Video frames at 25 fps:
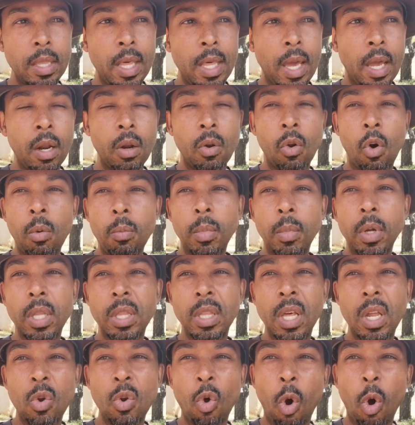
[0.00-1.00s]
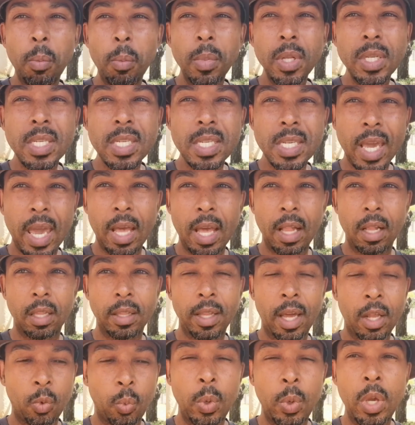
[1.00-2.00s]
then the normal scale
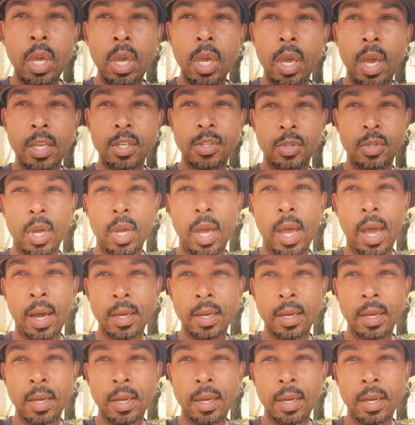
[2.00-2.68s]
that we as